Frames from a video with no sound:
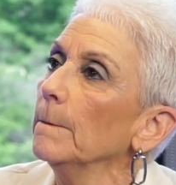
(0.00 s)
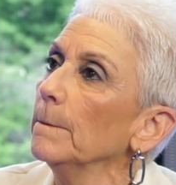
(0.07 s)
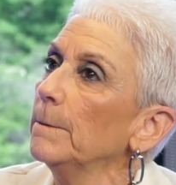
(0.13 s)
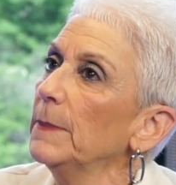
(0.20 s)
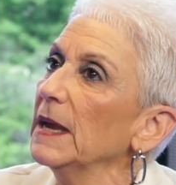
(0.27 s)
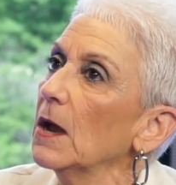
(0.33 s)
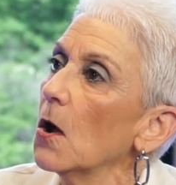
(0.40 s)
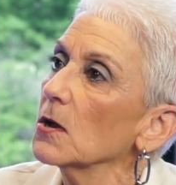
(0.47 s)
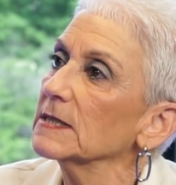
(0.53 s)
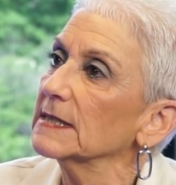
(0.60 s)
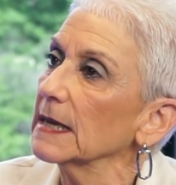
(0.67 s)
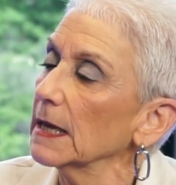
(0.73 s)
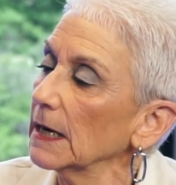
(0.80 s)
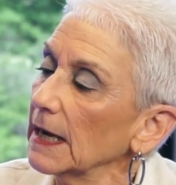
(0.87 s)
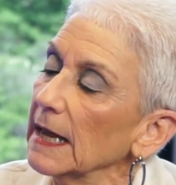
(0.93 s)
because
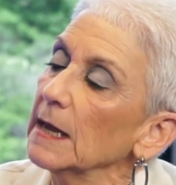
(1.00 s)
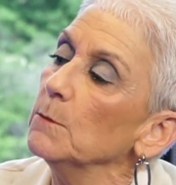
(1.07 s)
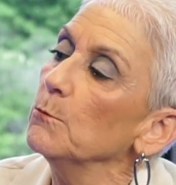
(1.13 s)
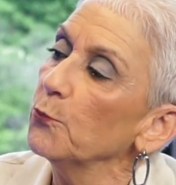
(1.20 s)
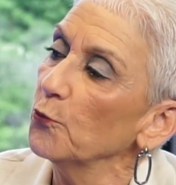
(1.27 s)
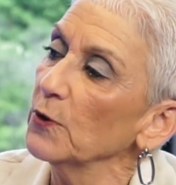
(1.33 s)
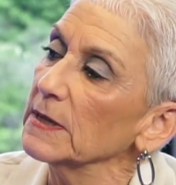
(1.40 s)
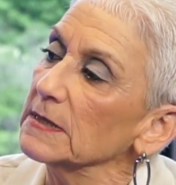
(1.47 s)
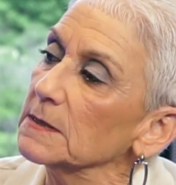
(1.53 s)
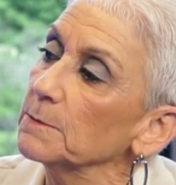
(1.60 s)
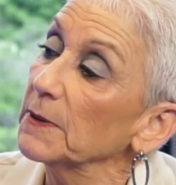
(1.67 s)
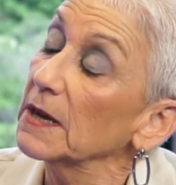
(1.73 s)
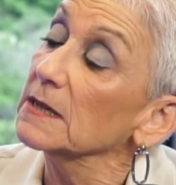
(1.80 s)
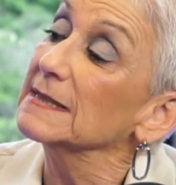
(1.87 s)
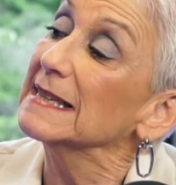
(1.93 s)
it imprints,
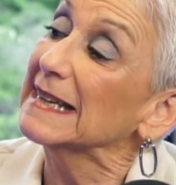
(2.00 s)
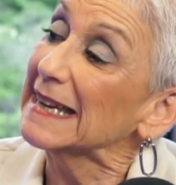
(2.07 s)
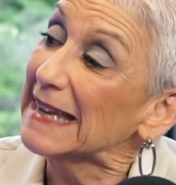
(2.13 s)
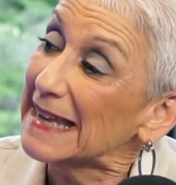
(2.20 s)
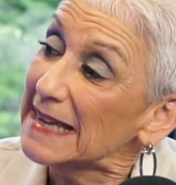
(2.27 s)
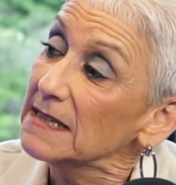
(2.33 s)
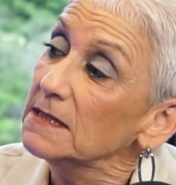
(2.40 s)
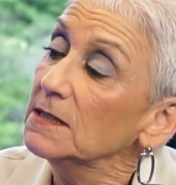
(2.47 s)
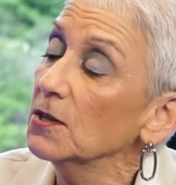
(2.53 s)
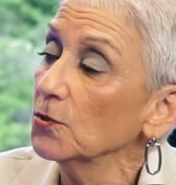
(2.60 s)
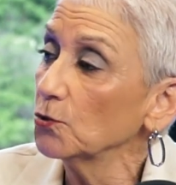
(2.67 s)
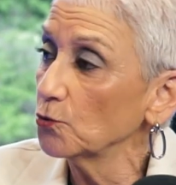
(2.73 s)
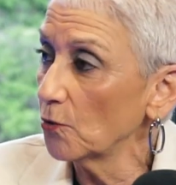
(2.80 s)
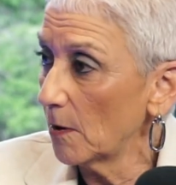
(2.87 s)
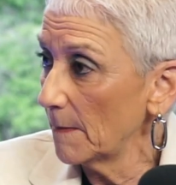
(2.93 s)
because it is
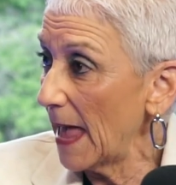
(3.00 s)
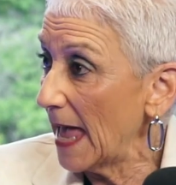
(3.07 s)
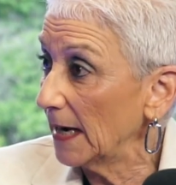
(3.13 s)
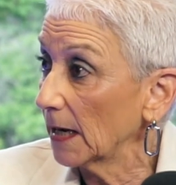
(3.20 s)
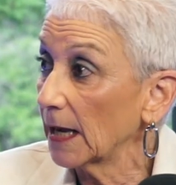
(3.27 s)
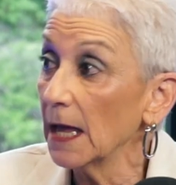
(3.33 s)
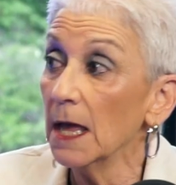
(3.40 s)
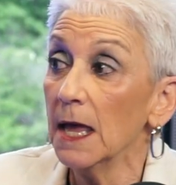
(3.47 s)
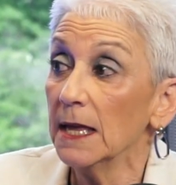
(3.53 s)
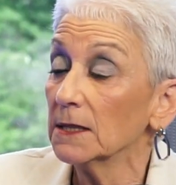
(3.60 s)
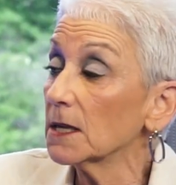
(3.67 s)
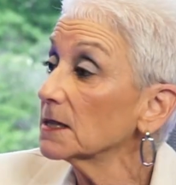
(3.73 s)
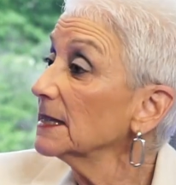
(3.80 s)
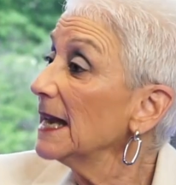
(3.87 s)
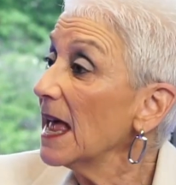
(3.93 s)
traumatic. It
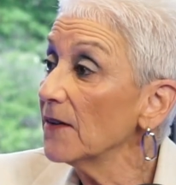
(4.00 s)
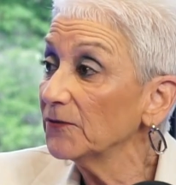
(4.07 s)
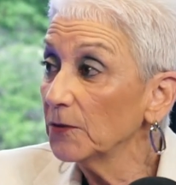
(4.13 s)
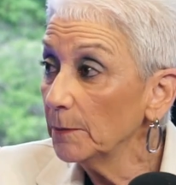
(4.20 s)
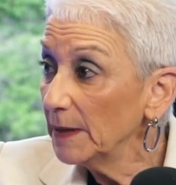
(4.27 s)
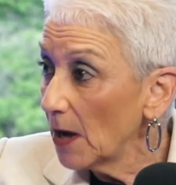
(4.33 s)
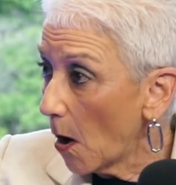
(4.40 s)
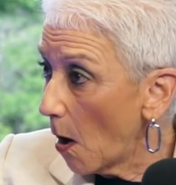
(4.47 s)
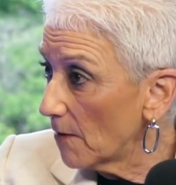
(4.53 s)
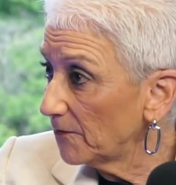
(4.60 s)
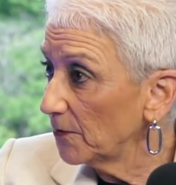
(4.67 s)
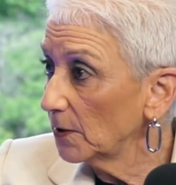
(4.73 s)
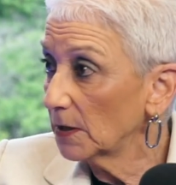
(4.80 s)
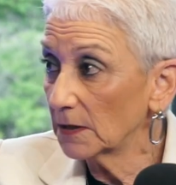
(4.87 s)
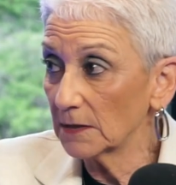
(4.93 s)
doesn't have to be
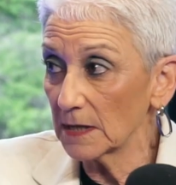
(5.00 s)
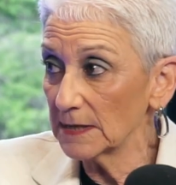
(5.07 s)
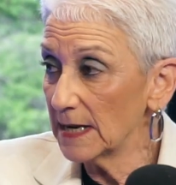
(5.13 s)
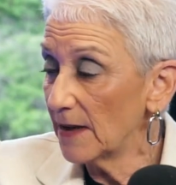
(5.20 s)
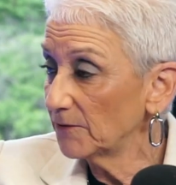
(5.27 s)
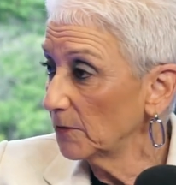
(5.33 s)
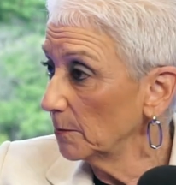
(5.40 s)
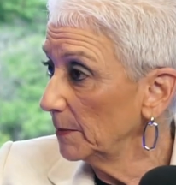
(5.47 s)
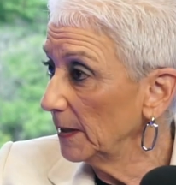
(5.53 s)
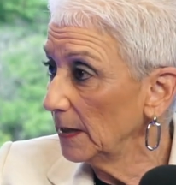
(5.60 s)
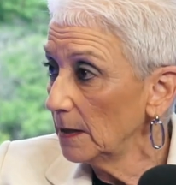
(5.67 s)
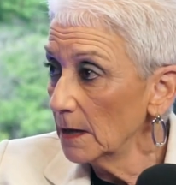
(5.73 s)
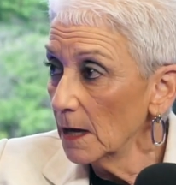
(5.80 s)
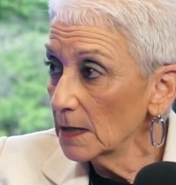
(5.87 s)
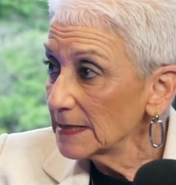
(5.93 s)
awful, and it doesn't have to
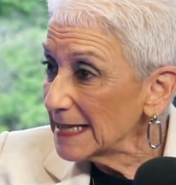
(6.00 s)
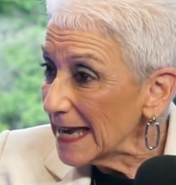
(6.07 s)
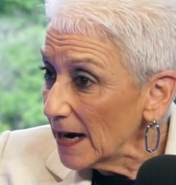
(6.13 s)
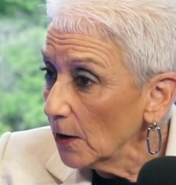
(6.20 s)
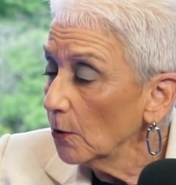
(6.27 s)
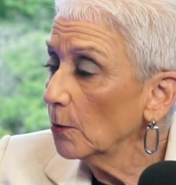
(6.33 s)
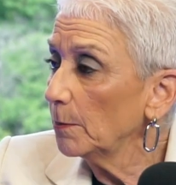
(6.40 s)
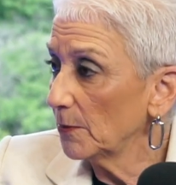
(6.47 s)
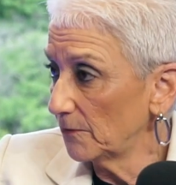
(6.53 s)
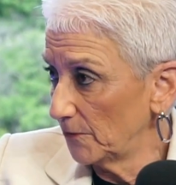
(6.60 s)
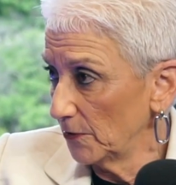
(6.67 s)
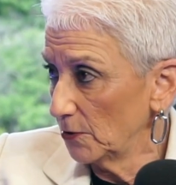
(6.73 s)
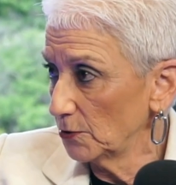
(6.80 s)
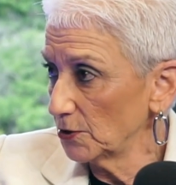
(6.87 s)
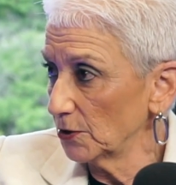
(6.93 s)
be terrible for
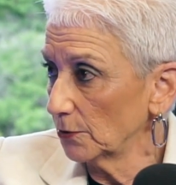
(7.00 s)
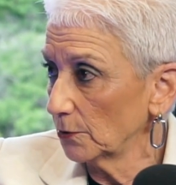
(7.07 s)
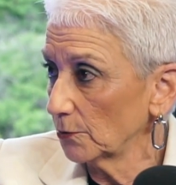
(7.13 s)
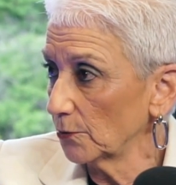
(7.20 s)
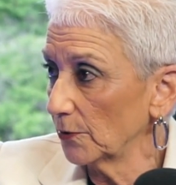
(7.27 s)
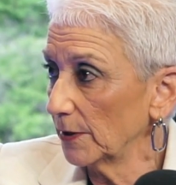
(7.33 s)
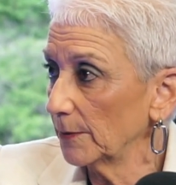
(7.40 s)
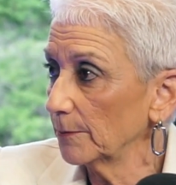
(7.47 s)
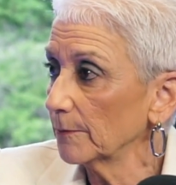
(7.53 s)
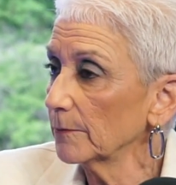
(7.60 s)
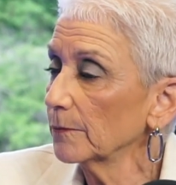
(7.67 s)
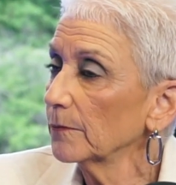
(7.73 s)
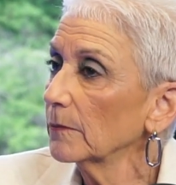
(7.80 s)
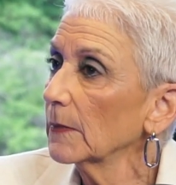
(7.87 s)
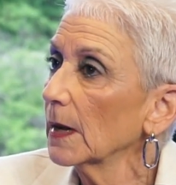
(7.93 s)
the children.
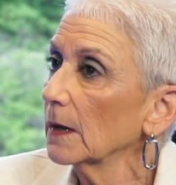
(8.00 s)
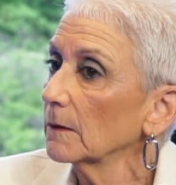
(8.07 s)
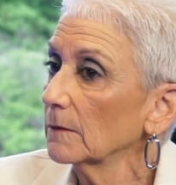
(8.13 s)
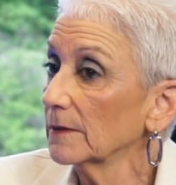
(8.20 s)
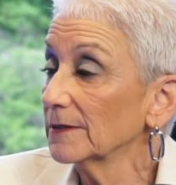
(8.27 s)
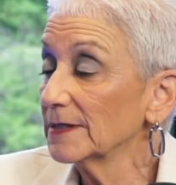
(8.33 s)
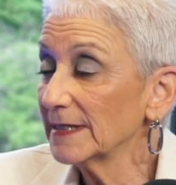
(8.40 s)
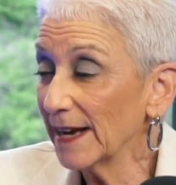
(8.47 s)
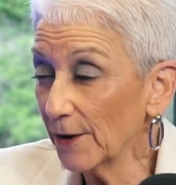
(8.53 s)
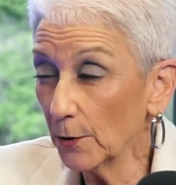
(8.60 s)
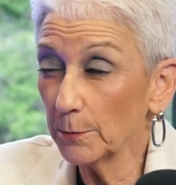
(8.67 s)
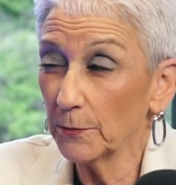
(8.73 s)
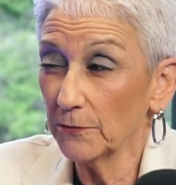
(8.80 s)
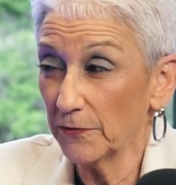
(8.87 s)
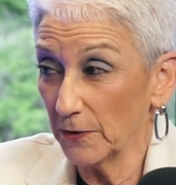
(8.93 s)
It's
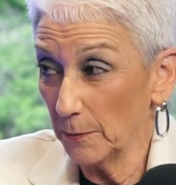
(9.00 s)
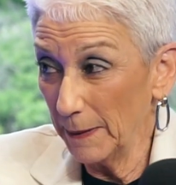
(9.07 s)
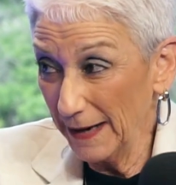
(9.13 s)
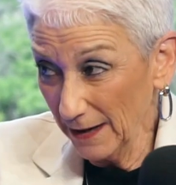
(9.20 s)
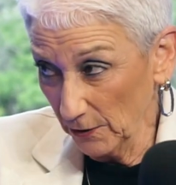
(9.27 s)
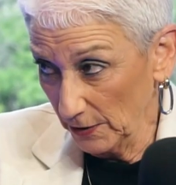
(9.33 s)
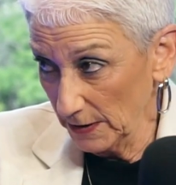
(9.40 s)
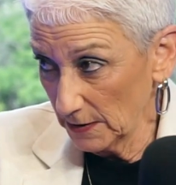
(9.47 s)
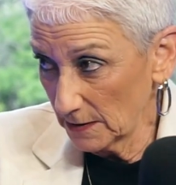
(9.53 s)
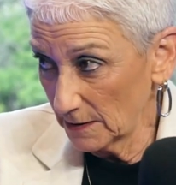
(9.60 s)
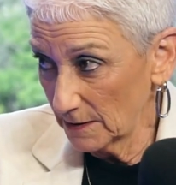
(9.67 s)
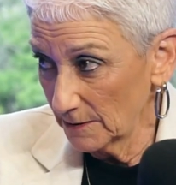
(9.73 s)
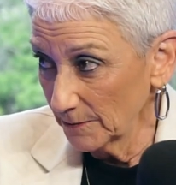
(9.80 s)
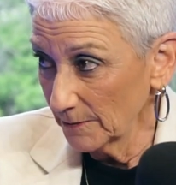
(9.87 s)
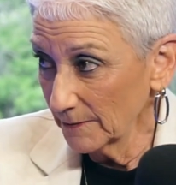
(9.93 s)
terrible for the parents,